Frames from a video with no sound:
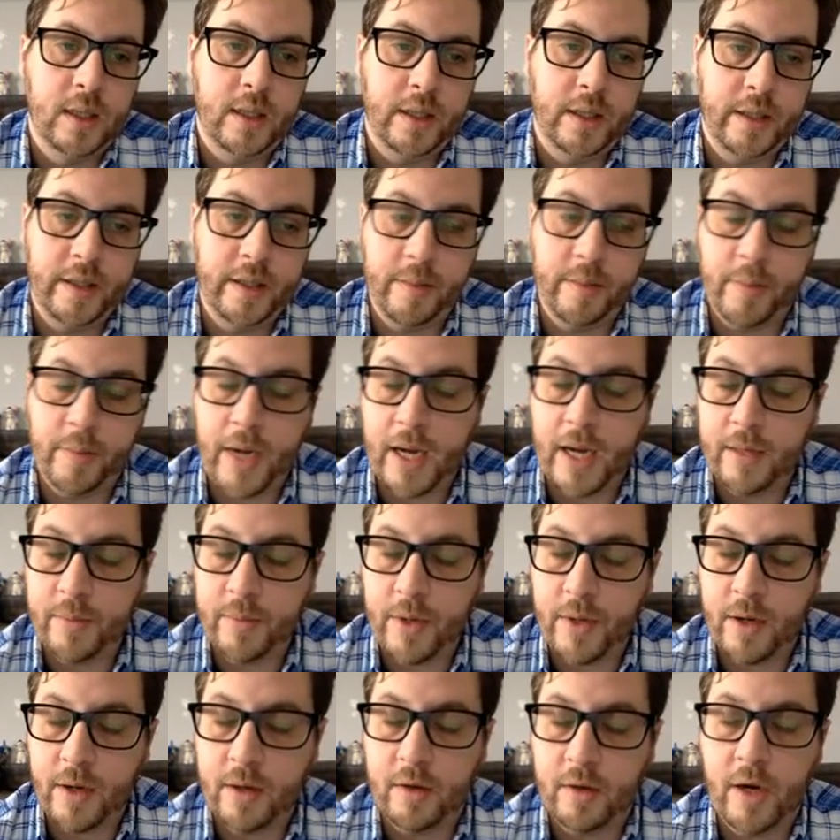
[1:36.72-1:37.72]
In the body
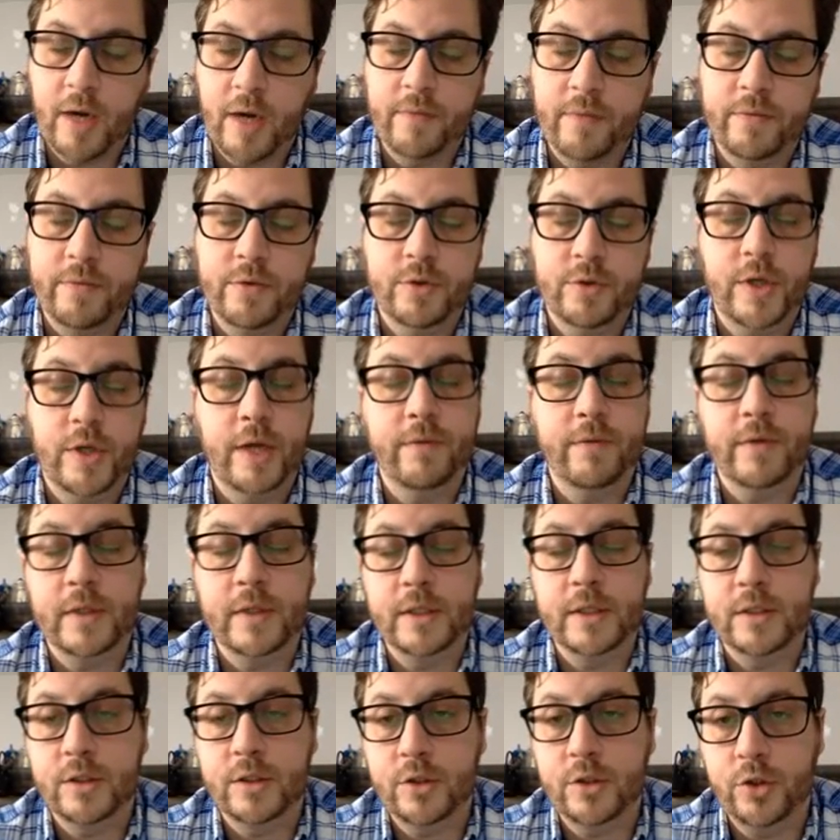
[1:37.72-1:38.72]
paragraph, you should have at
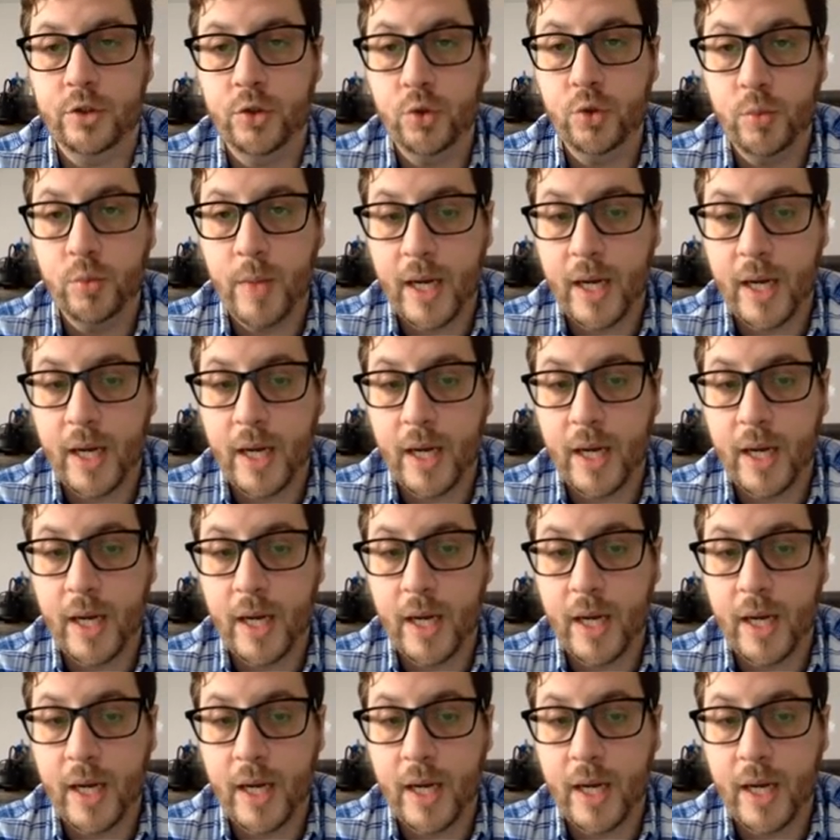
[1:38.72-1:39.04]
least 2